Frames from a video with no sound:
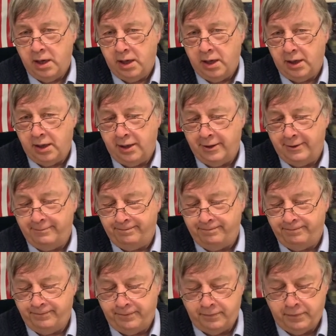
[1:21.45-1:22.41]

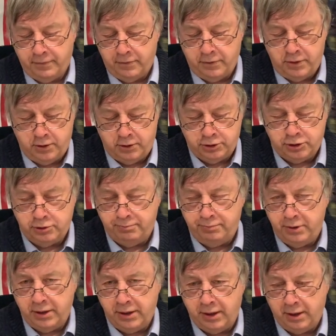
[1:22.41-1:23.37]
There should
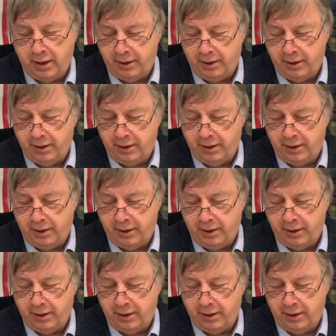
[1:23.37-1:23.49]
be,